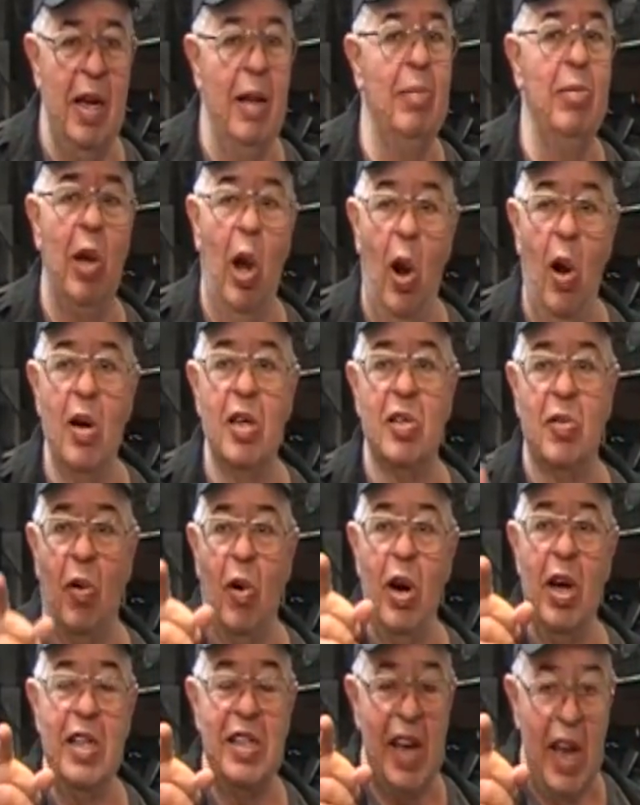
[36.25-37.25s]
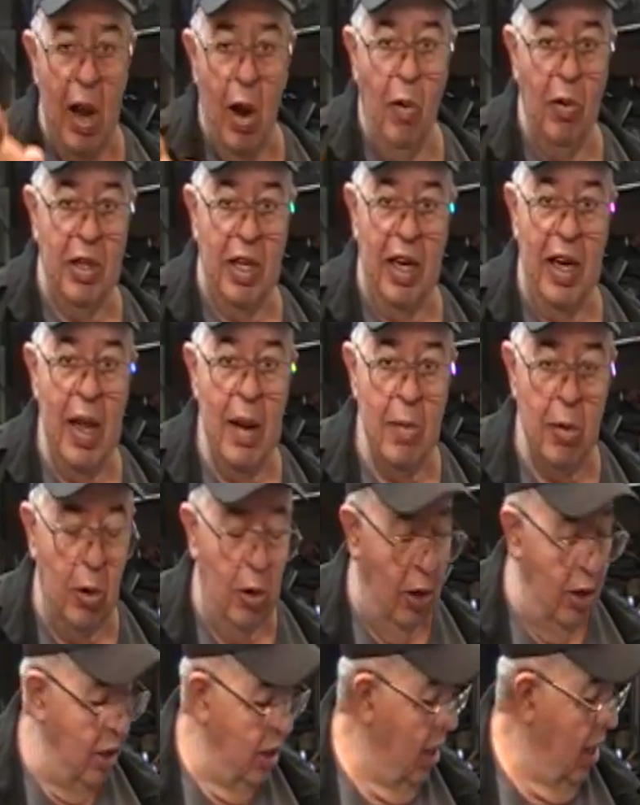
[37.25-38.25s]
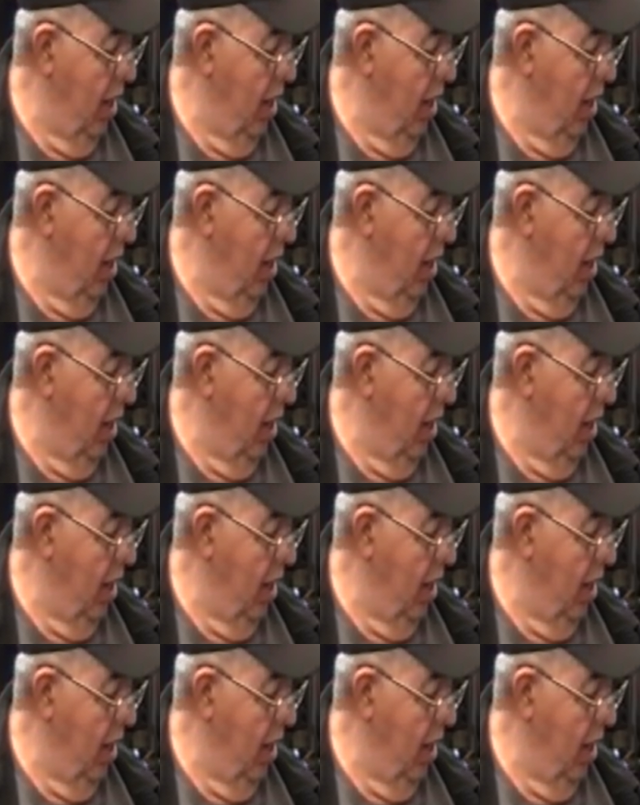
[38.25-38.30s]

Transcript: Them dog raised hell with the neighborhood.